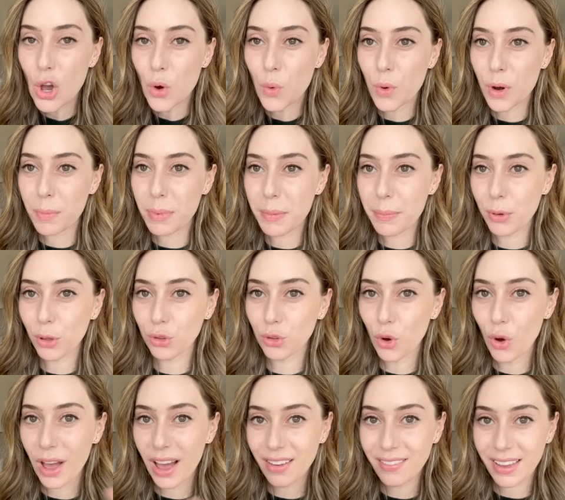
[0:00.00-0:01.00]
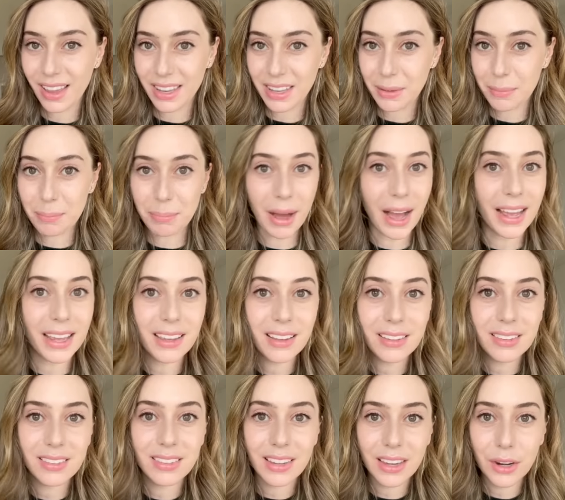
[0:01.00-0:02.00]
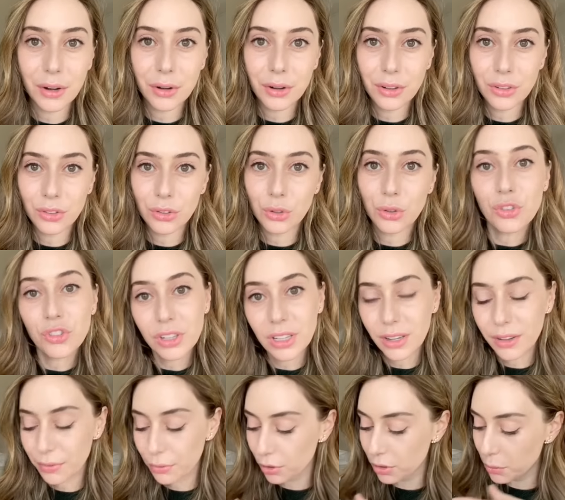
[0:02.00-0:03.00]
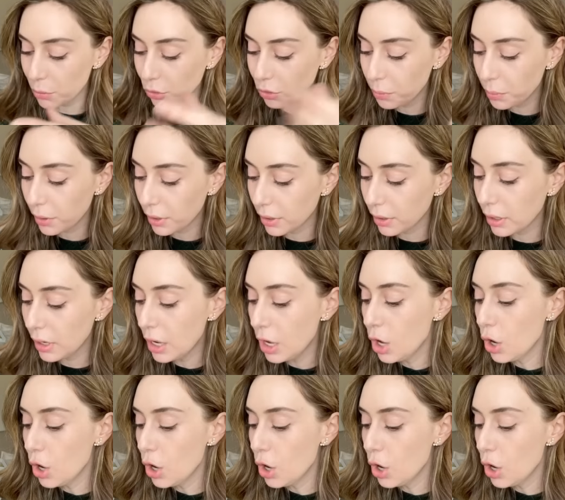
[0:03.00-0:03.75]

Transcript: where people don't have any bias errors, usually, for the most part,